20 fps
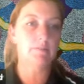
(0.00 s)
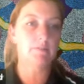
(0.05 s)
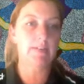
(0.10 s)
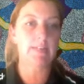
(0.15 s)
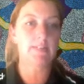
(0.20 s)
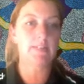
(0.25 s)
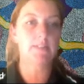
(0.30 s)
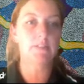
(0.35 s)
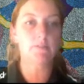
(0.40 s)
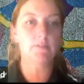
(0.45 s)

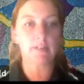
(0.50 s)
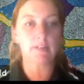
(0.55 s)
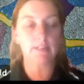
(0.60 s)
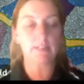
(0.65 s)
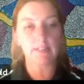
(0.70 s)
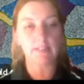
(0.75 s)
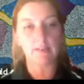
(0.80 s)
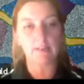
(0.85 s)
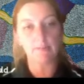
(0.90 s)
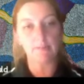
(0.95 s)
reconstruct
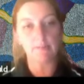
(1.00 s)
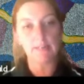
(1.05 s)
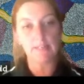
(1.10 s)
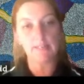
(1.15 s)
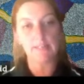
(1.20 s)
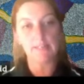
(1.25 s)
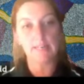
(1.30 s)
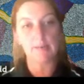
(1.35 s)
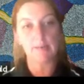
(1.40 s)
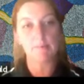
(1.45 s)
that
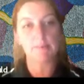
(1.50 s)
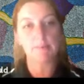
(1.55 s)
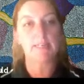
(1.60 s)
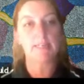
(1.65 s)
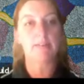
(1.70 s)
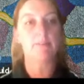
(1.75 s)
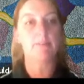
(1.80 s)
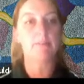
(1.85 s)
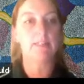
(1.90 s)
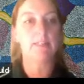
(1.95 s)
wetland
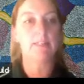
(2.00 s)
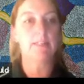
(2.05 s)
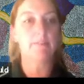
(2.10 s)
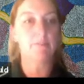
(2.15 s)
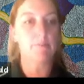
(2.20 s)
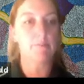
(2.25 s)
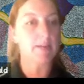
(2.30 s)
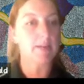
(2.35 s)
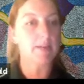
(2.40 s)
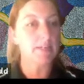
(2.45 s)
habitat with the
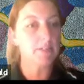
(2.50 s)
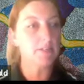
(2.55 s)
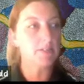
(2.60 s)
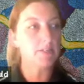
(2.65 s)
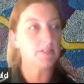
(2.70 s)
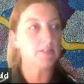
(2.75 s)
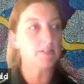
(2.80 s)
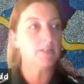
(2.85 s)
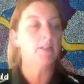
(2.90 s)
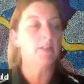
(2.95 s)

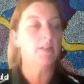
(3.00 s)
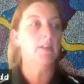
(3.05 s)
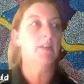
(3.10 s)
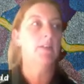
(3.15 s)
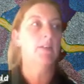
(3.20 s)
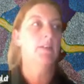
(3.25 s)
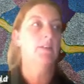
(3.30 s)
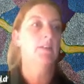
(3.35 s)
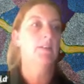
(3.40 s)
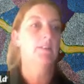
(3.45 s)
information
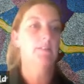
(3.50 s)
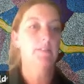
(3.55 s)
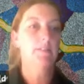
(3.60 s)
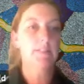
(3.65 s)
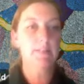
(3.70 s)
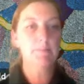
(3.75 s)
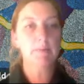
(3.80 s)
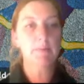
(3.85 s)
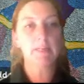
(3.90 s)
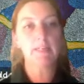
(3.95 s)

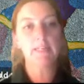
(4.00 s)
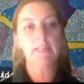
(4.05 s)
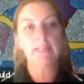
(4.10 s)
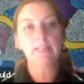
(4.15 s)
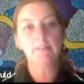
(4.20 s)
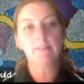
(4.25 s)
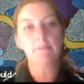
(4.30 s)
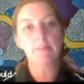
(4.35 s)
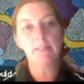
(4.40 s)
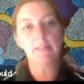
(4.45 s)

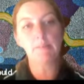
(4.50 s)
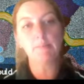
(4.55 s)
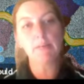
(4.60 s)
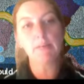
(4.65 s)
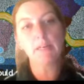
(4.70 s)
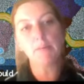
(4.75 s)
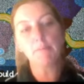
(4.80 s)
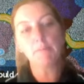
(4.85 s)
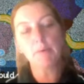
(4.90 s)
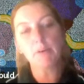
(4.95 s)
Similarly, with the
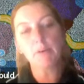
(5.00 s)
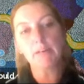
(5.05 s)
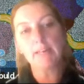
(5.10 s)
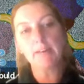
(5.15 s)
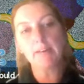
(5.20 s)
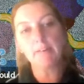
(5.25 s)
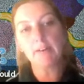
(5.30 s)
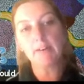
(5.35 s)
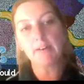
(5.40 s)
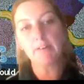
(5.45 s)
Billabong
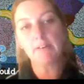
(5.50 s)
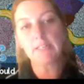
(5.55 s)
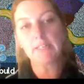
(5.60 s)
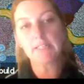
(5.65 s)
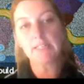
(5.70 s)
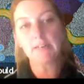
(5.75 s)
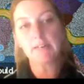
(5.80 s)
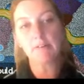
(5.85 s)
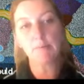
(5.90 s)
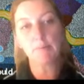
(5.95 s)
area at
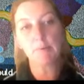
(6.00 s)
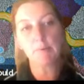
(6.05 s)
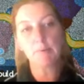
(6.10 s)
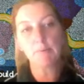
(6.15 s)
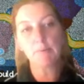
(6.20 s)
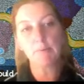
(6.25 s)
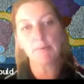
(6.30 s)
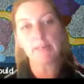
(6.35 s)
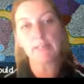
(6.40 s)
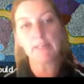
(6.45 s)

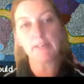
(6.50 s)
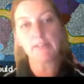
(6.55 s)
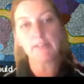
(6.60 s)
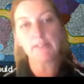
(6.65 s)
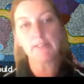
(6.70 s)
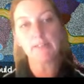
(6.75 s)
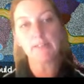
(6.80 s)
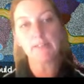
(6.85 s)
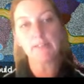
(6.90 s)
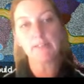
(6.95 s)
Jerrabomberra
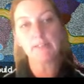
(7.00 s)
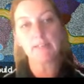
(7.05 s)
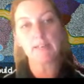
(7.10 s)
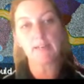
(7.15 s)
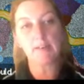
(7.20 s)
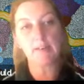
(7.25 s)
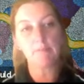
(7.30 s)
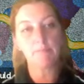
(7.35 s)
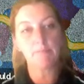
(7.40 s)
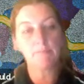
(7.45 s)
Wetlands,
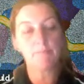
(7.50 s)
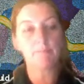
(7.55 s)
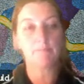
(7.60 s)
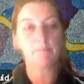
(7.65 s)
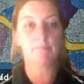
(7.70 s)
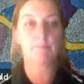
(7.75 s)
um,